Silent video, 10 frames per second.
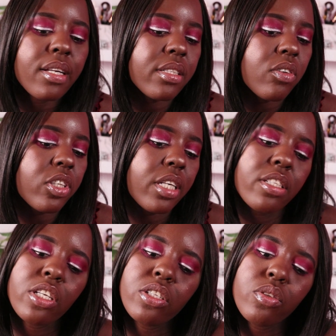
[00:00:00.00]
it's a
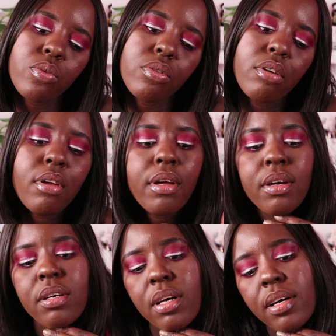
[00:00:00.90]
gorgeous shade too
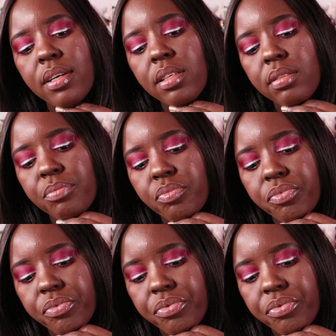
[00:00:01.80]
um,